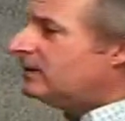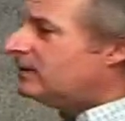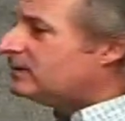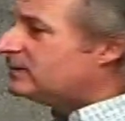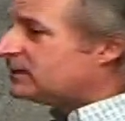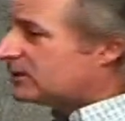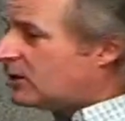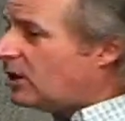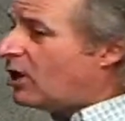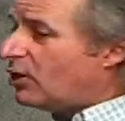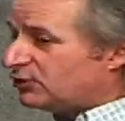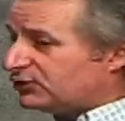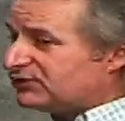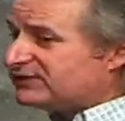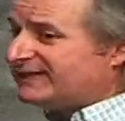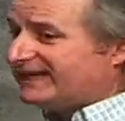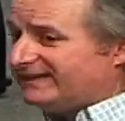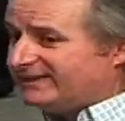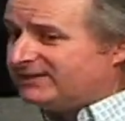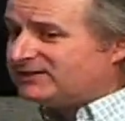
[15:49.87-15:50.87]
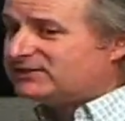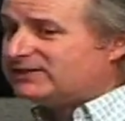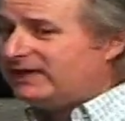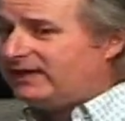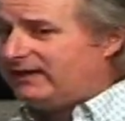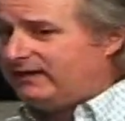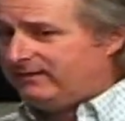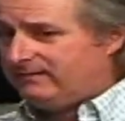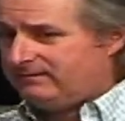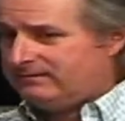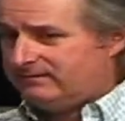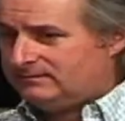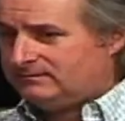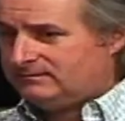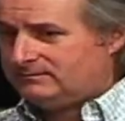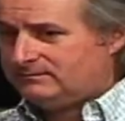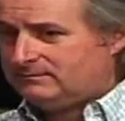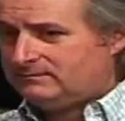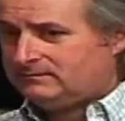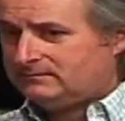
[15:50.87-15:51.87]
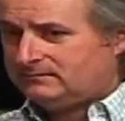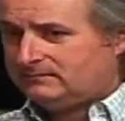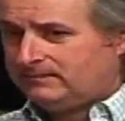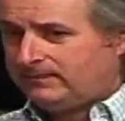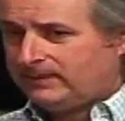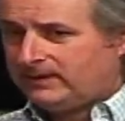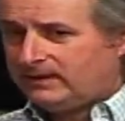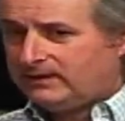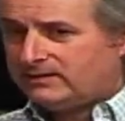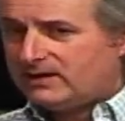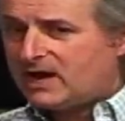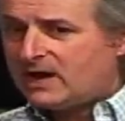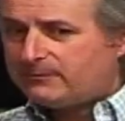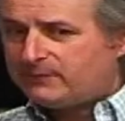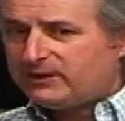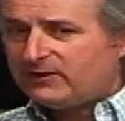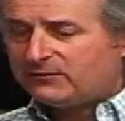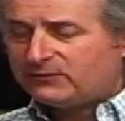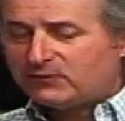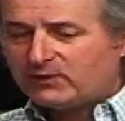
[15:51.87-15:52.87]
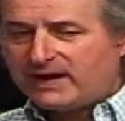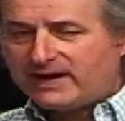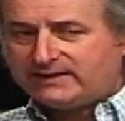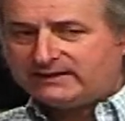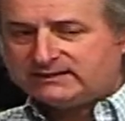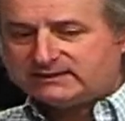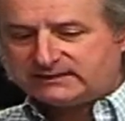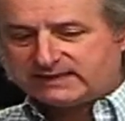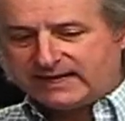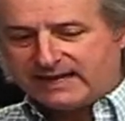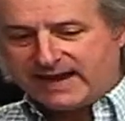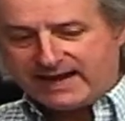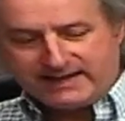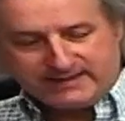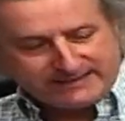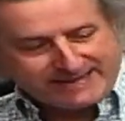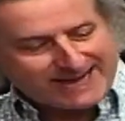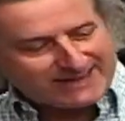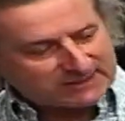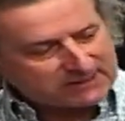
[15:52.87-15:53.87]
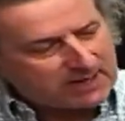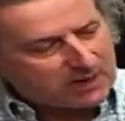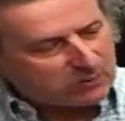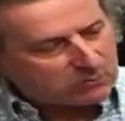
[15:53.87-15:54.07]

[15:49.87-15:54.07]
to call sin, sin. Not be afraid and say, hey, that's not